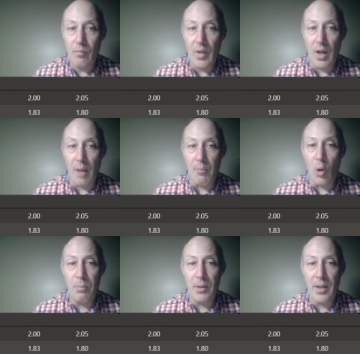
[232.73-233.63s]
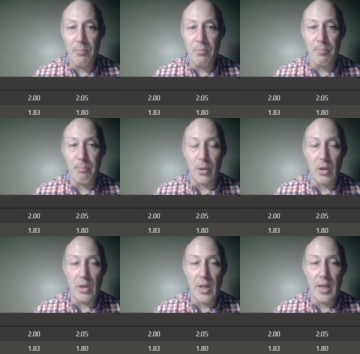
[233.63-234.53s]
I'm hoping they put
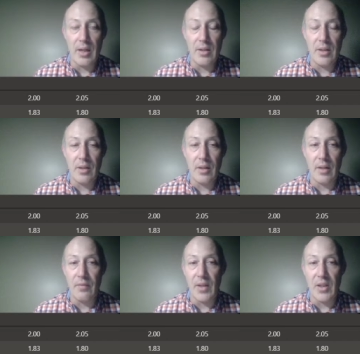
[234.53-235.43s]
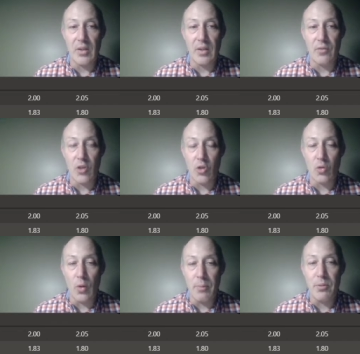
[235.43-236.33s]
Bernier in here. If
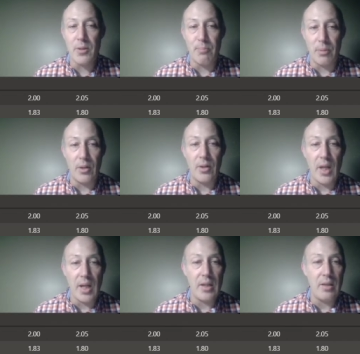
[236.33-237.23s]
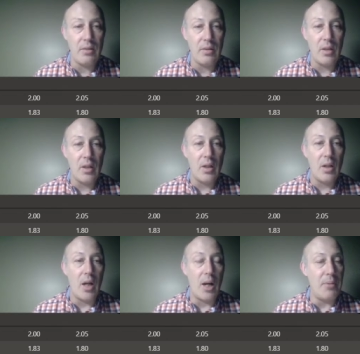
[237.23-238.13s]
Detroit puts Bernier in,
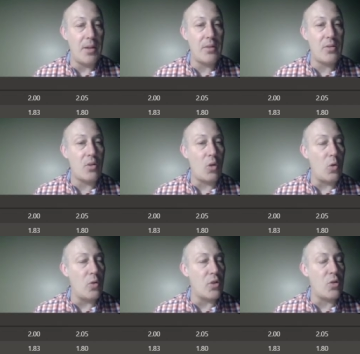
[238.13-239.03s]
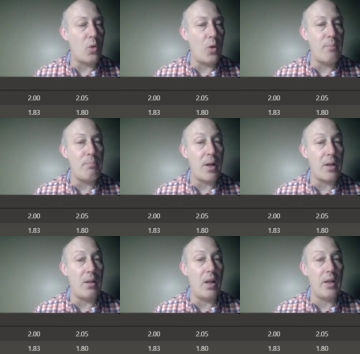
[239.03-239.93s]
I'm going to go Detroit puck
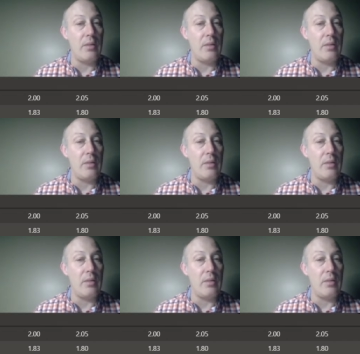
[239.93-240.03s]
line.